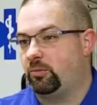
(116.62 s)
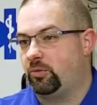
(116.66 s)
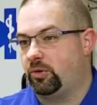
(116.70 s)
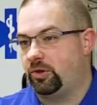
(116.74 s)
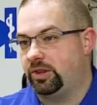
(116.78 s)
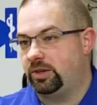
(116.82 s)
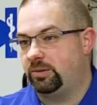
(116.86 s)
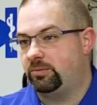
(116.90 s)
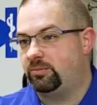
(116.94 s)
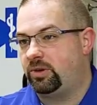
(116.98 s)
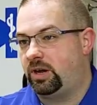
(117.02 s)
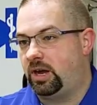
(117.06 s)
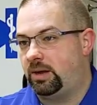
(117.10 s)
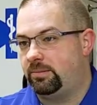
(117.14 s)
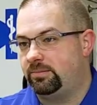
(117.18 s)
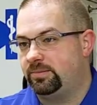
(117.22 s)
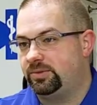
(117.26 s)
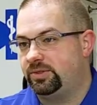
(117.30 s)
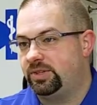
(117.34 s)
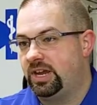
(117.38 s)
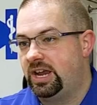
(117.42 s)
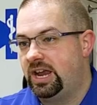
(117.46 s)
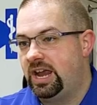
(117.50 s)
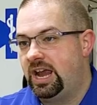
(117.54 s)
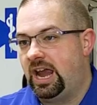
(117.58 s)
breathing
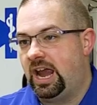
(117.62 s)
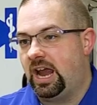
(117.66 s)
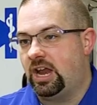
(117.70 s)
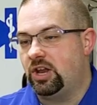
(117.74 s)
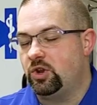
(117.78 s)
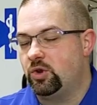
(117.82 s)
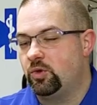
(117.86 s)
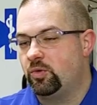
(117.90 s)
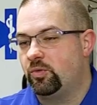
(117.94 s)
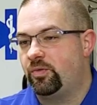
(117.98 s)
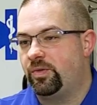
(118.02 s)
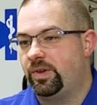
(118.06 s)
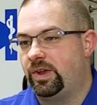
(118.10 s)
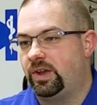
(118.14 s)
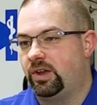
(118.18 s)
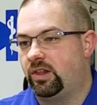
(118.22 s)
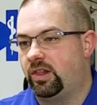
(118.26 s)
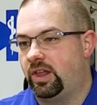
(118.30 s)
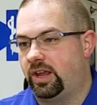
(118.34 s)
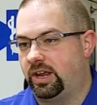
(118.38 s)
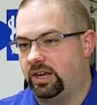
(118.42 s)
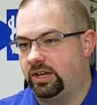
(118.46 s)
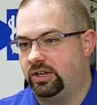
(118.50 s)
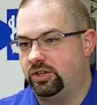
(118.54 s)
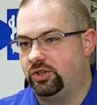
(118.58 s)
problems and you feel
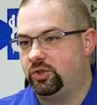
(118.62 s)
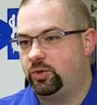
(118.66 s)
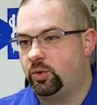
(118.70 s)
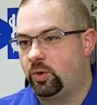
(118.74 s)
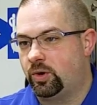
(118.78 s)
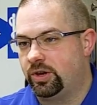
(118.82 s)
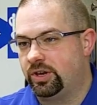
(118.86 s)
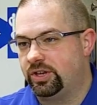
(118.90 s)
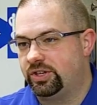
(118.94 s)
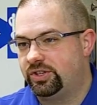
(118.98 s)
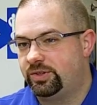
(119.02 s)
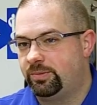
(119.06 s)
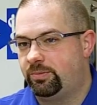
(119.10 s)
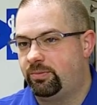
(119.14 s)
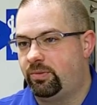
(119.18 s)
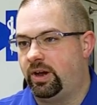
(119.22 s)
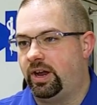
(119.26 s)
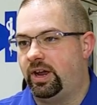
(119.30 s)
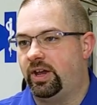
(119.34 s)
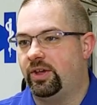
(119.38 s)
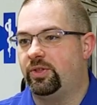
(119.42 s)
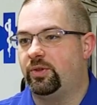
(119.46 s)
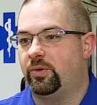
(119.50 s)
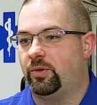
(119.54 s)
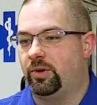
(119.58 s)
like a shortness of
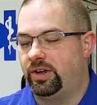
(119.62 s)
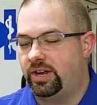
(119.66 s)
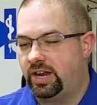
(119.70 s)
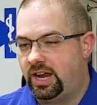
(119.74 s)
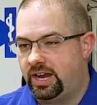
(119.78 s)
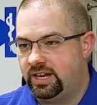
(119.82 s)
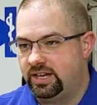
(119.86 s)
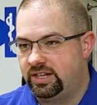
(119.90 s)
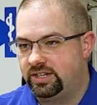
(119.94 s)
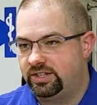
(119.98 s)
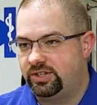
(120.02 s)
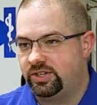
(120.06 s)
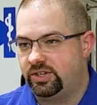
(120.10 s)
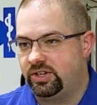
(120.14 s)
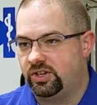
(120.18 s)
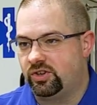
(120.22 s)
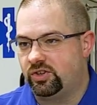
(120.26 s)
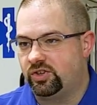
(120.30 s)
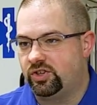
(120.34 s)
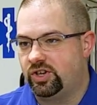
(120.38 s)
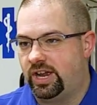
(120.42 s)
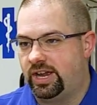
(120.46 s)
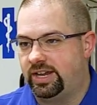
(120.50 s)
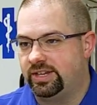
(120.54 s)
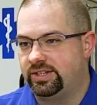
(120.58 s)
breath or a tightness in your
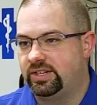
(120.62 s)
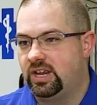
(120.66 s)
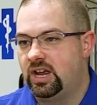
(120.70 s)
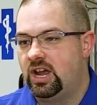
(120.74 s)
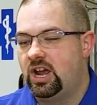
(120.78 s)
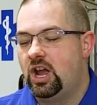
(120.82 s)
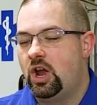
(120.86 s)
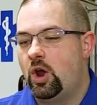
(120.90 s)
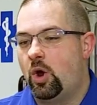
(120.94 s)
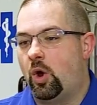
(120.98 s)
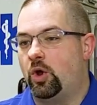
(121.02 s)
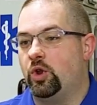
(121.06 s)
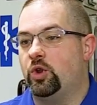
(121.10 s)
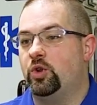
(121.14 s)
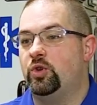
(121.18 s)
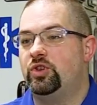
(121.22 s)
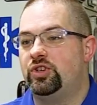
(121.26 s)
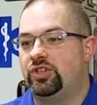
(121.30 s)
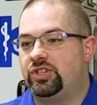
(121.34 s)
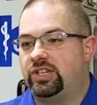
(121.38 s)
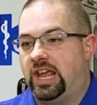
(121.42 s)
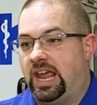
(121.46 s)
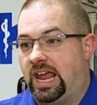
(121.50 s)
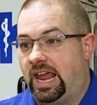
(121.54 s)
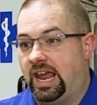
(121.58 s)
chest or you
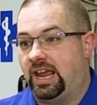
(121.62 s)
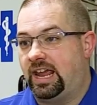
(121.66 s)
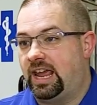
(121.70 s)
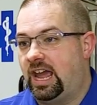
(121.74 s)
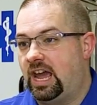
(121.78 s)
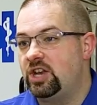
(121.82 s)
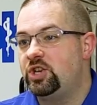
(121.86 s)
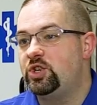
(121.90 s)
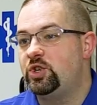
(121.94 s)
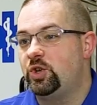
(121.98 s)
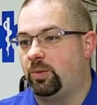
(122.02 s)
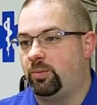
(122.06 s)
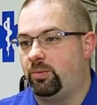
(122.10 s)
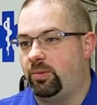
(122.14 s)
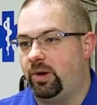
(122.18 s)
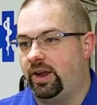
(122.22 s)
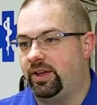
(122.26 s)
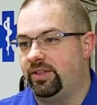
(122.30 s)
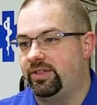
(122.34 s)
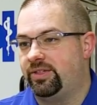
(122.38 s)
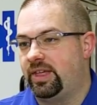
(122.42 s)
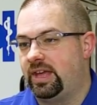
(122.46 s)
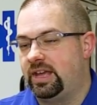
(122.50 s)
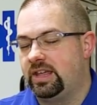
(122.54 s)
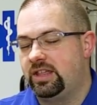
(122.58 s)
just can't catch your
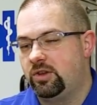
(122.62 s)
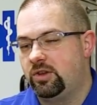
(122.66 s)
breath, that